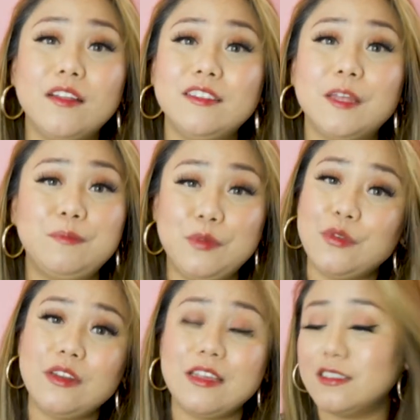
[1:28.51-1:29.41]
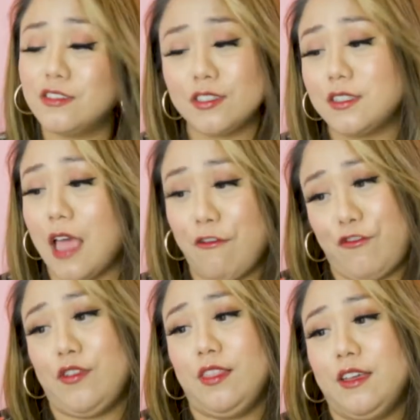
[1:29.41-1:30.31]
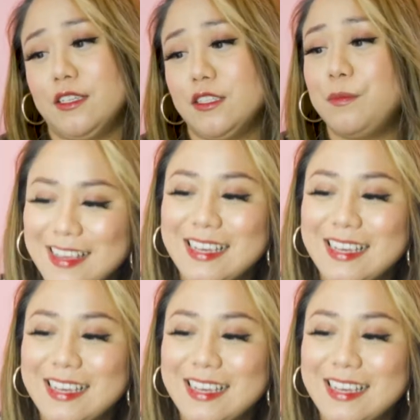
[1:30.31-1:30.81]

that beauty is just effortless.